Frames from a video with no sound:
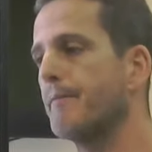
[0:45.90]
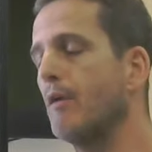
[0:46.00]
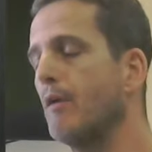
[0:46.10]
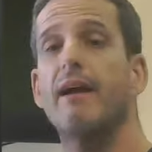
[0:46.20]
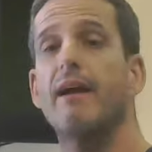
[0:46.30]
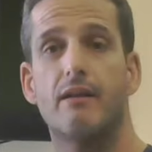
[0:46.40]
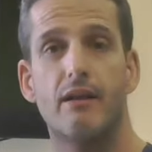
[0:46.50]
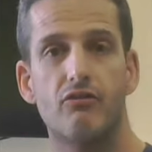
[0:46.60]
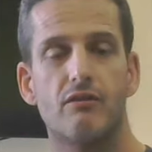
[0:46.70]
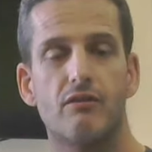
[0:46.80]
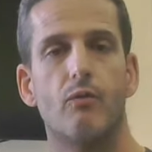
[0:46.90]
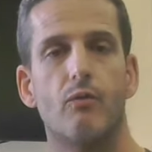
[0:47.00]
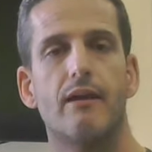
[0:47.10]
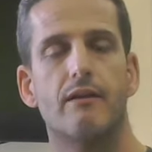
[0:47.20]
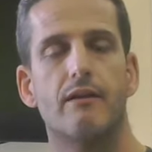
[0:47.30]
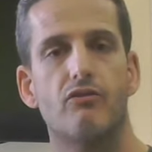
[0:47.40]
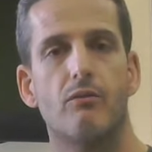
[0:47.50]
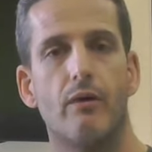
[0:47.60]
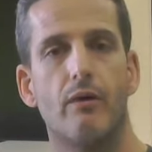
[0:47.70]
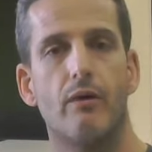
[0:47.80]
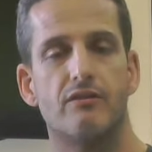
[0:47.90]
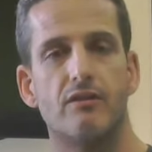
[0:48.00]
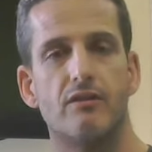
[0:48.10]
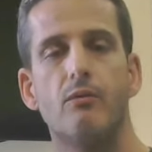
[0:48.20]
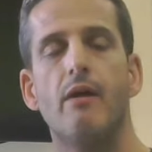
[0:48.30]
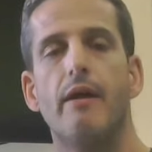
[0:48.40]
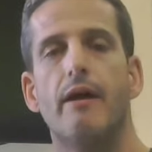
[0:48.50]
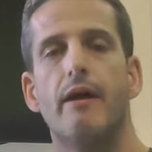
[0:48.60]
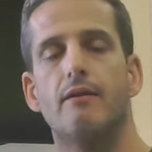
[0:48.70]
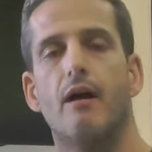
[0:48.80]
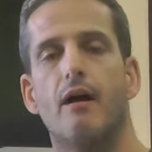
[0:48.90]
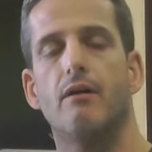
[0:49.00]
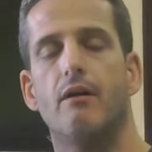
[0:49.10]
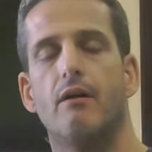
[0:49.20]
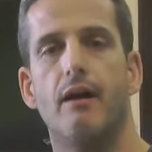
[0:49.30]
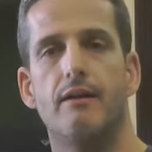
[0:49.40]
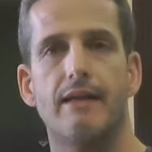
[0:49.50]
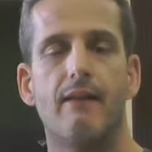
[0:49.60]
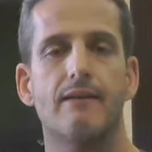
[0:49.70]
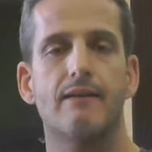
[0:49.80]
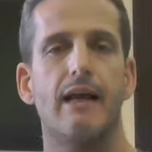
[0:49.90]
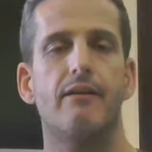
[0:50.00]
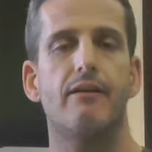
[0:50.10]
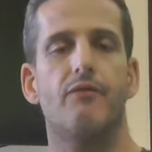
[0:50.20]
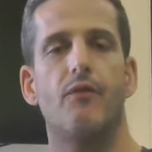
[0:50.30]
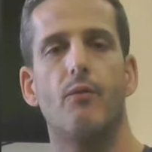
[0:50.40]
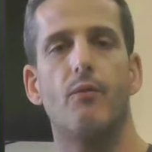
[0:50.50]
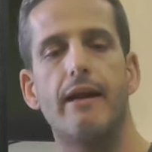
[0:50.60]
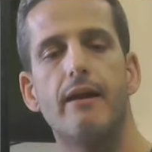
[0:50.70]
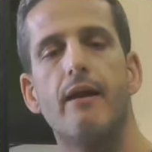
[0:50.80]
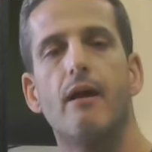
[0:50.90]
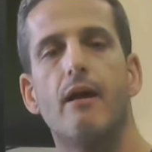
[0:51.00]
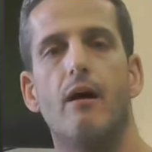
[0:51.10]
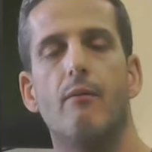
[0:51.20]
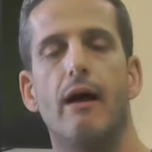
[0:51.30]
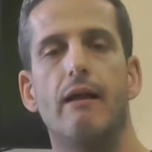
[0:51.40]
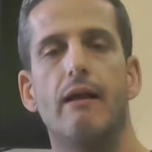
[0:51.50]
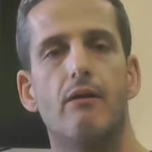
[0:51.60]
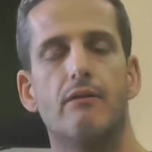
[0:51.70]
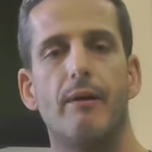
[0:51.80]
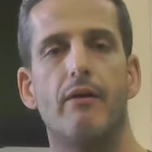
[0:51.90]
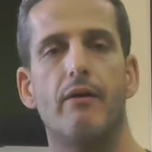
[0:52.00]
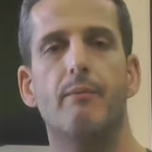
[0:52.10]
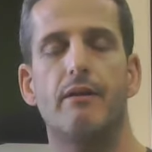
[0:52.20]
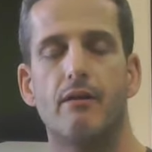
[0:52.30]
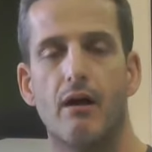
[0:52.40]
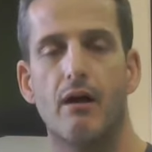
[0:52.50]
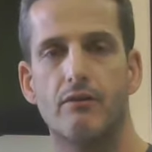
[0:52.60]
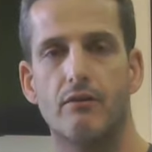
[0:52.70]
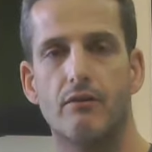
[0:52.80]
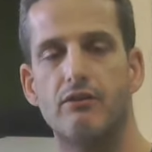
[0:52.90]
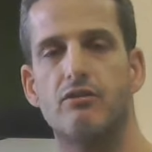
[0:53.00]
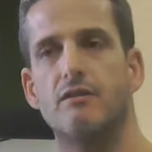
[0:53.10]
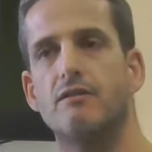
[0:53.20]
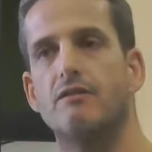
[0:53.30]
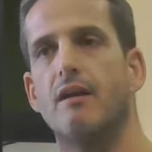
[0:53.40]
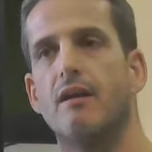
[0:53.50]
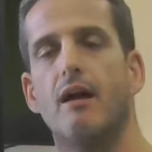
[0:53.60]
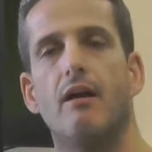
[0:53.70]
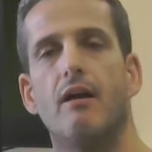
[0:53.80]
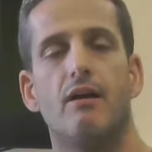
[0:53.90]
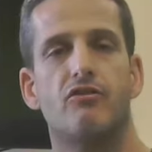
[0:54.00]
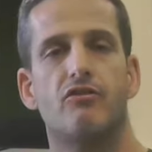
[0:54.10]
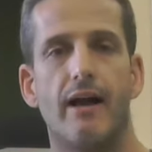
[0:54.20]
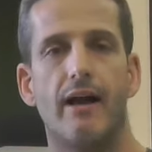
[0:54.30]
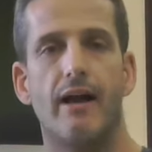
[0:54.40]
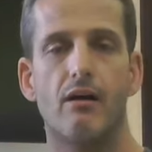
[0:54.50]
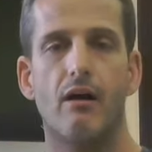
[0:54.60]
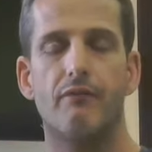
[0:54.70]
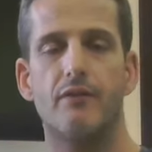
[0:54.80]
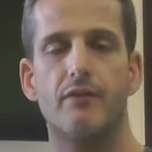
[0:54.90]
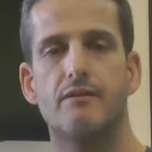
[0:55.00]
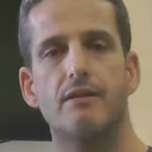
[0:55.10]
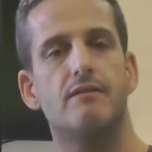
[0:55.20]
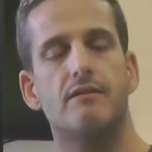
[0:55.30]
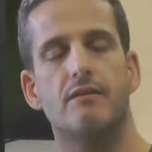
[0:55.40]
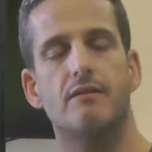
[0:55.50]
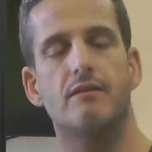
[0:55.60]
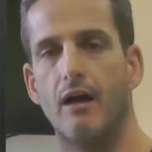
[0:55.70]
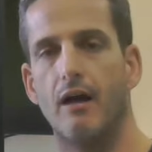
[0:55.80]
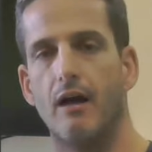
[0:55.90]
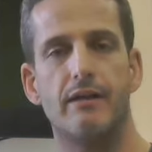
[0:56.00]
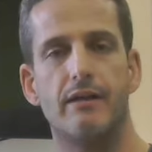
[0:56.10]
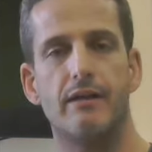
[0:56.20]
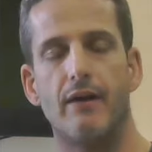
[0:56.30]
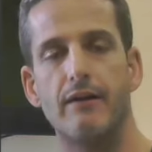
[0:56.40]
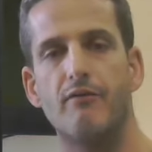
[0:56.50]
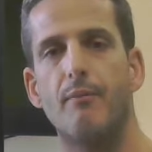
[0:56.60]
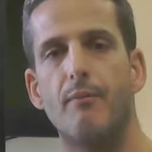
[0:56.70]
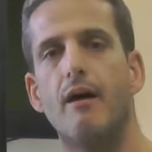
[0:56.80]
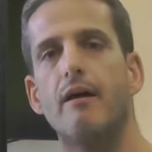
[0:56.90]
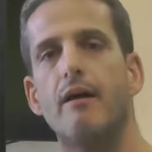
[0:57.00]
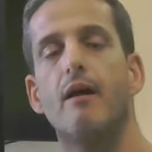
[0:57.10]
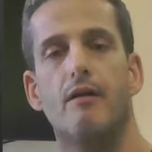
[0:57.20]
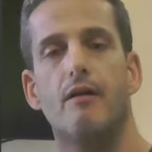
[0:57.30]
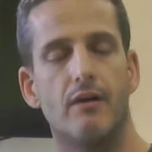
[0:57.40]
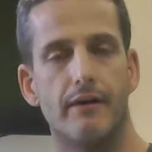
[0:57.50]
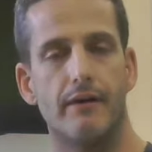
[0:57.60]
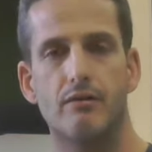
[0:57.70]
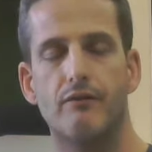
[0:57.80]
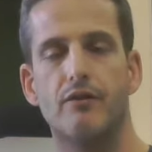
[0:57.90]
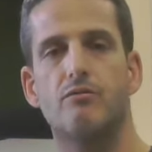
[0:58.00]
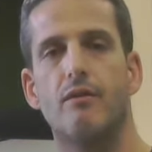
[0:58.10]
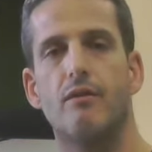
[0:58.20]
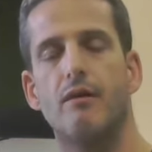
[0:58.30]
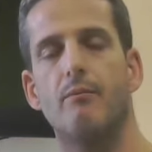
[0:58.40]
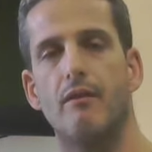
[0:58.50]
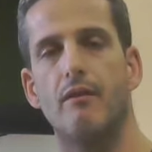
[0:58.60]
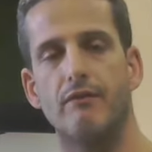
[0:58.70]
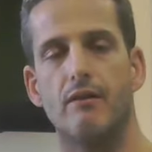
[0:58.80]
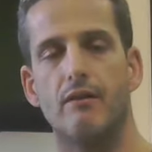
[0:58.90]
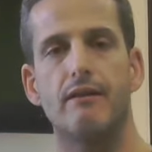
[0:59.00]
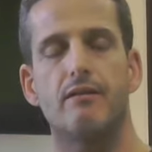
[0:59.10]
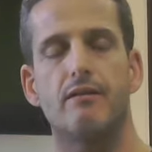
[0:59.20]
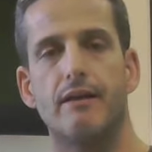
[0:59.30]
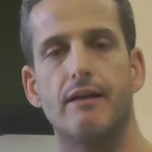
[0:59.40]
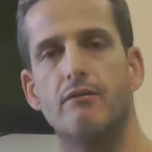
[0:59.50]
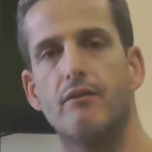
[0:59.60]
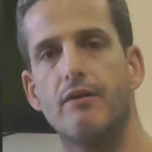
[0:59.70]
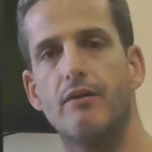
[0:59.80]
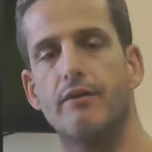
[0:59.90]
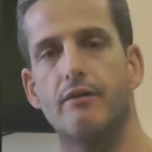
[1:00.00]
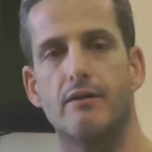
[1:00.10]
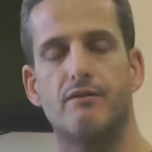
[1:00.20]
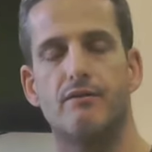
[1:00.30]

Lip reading: recognition to recognition where it's due. And it's Alexander Ferretti. I learned about him at Dr. Lynch's Shy conferences. He's a friend of mine. I've done interviews with him. I'll leave a link to the interview under this